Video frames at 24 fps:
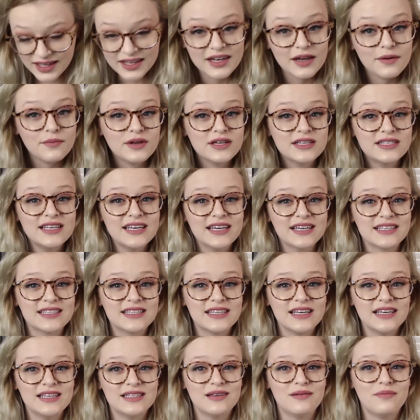Number
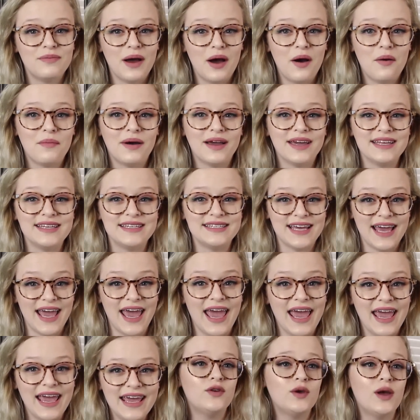six is about my
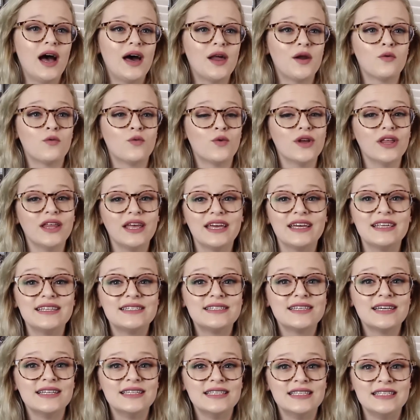day. If you had a really
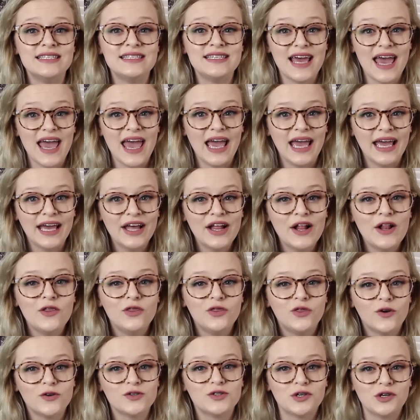intense day,
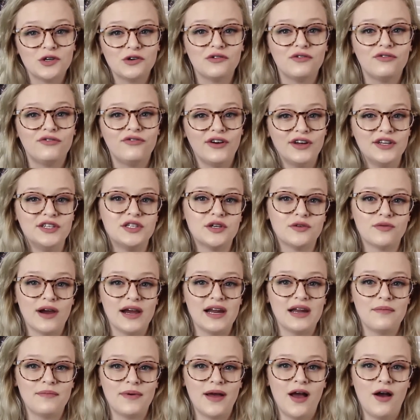those are fun to
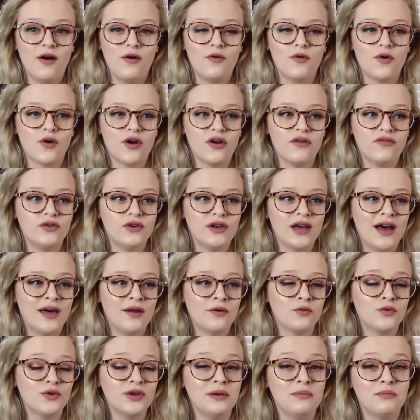write about. Or if you
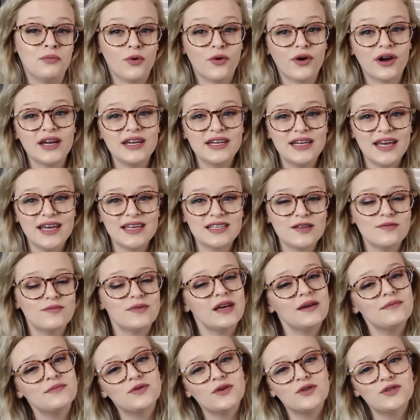had a really boring day,
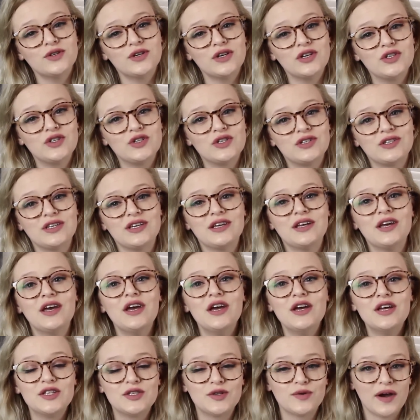sometimes those are interesting
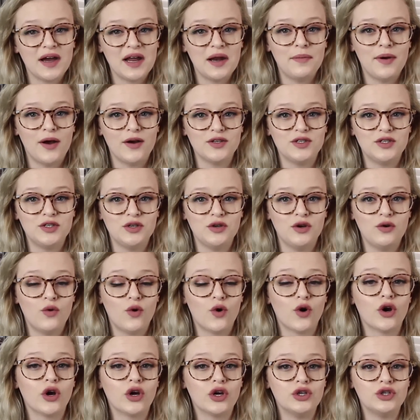to write about too
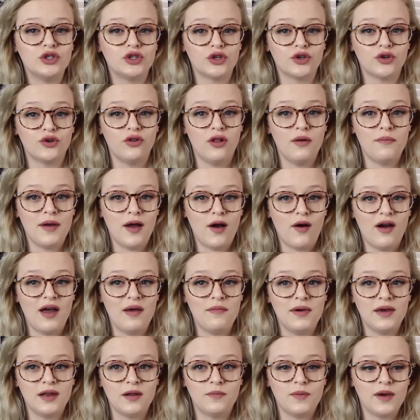or journal about.
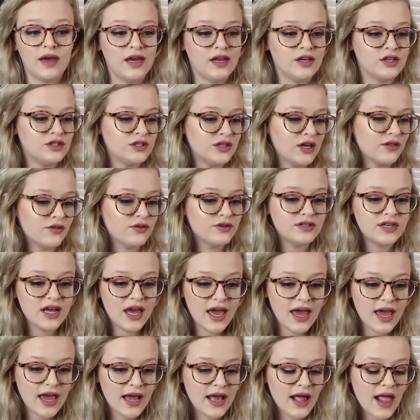I made a page the other
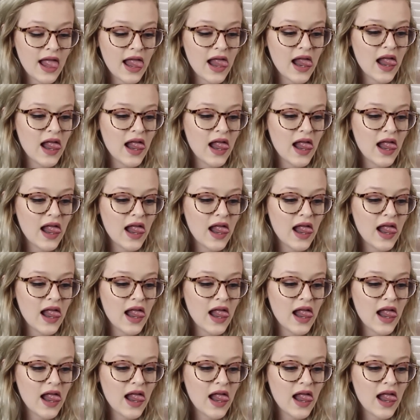day.